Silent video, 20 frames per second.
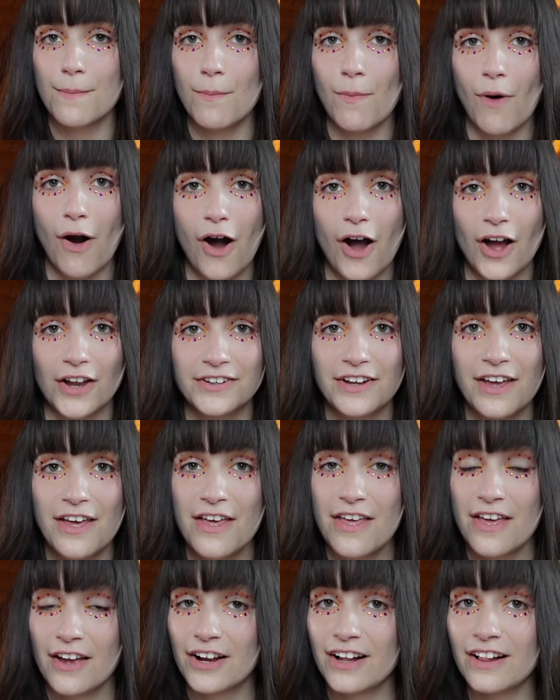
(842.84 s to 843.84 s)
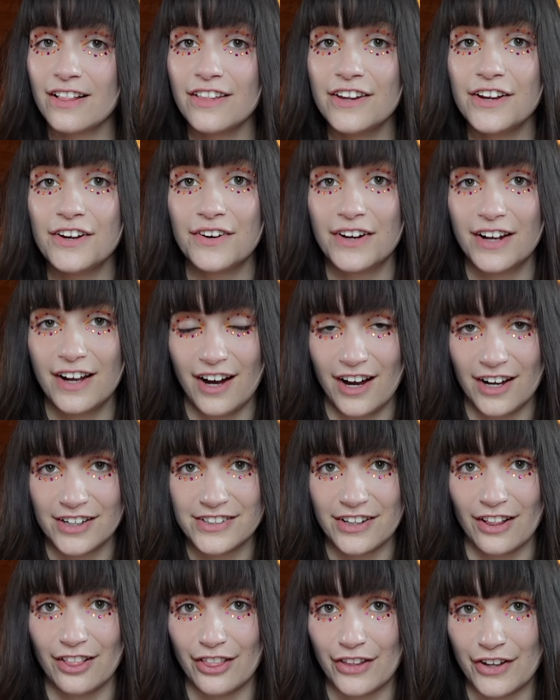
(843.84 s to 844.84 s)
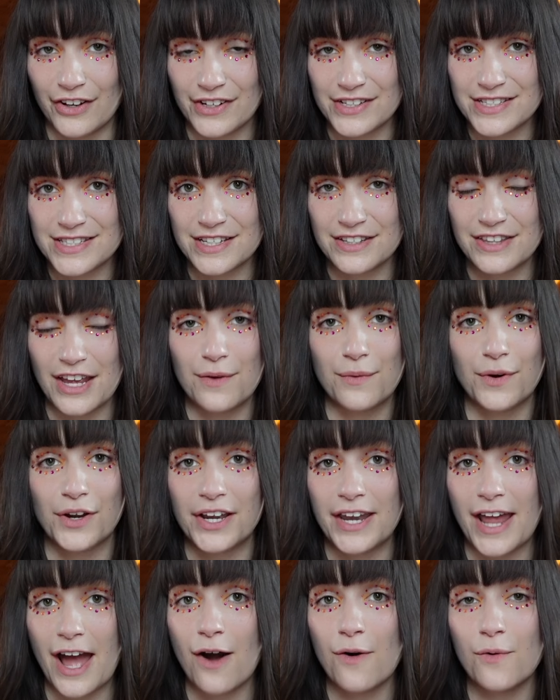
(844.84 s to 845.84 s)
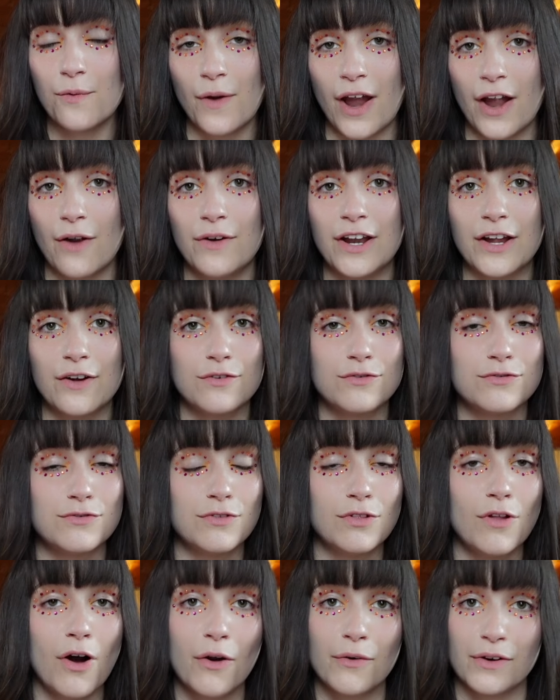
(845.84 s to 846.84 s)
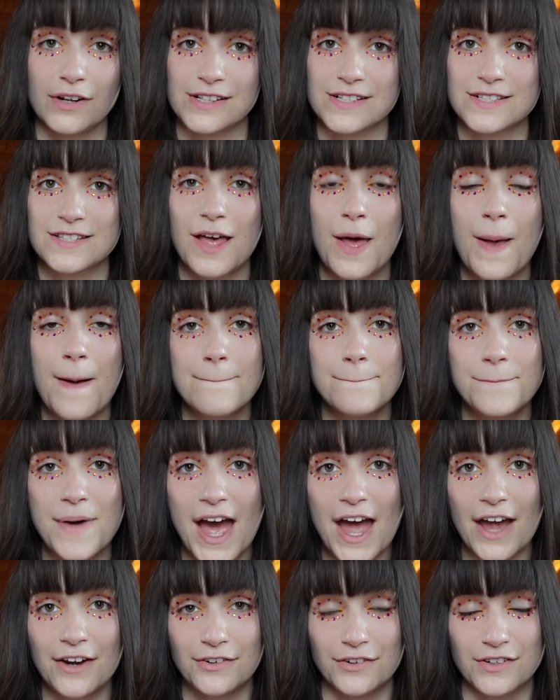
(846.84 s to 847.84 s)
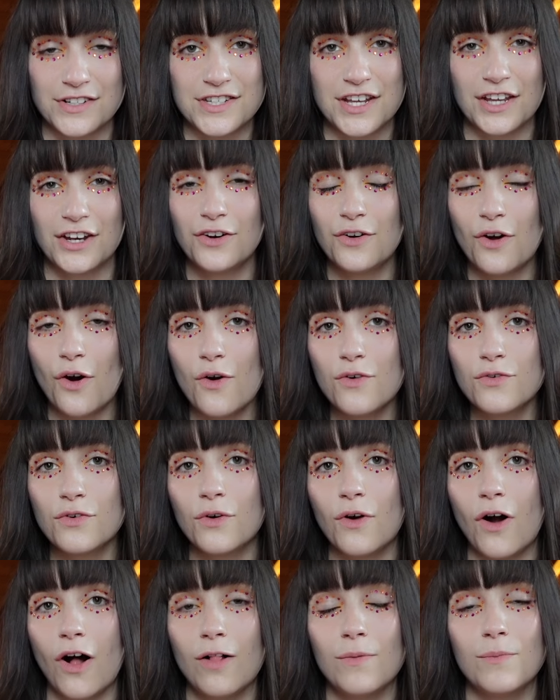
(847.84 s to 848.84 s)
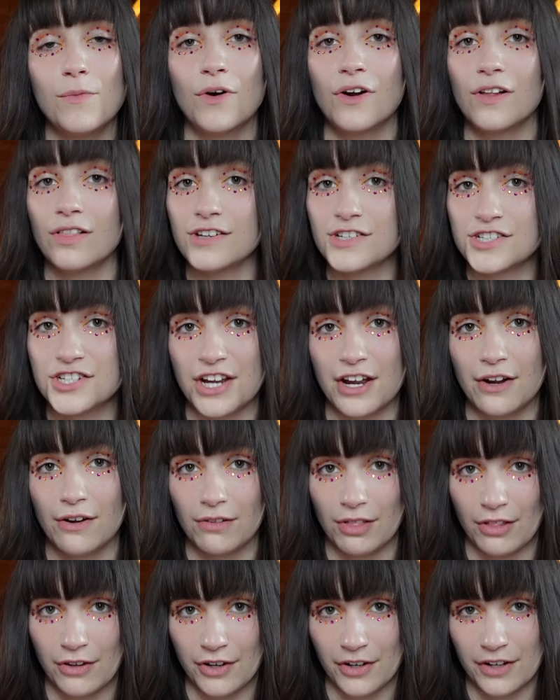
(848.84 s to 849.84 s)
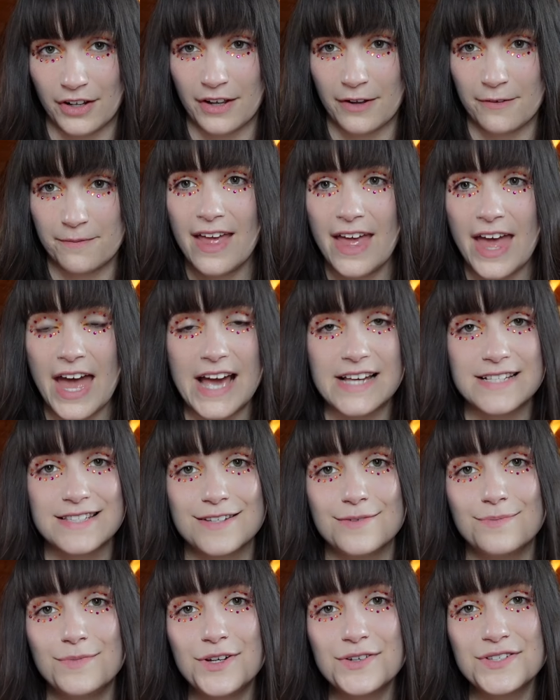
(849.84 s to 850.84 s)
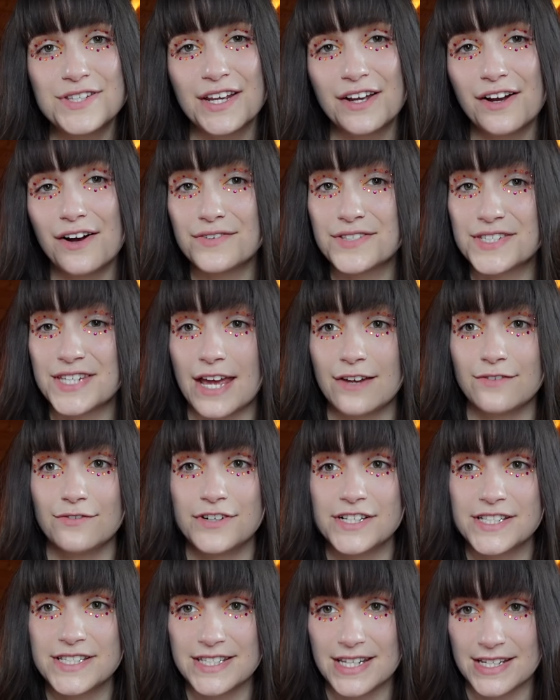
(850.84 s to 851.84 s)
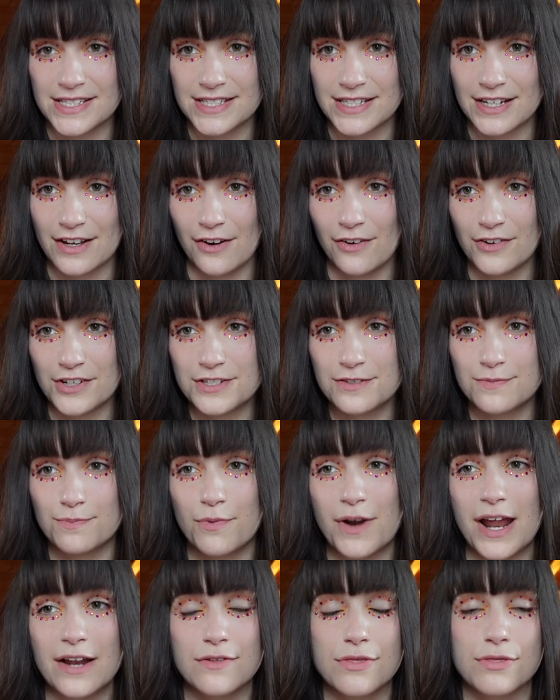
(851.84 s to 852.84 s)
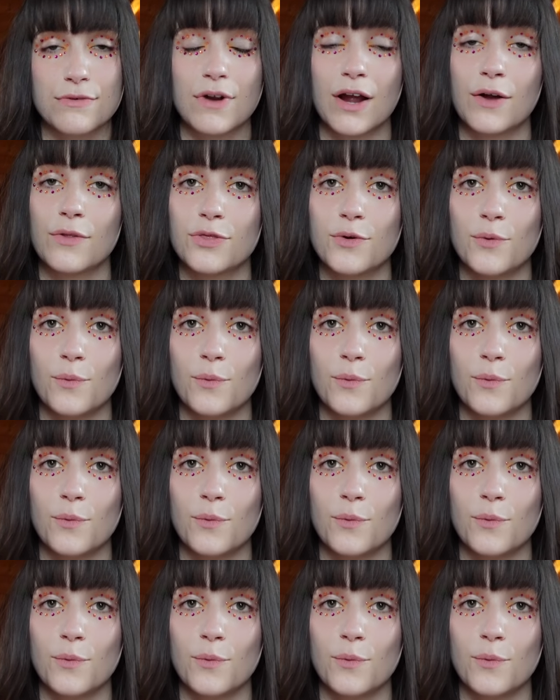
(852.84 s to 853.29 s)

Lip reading: mod, clear-cut looks, they were now wearing florals, patterns, and an overall more leisure look. As the music of San Francisco spread throughout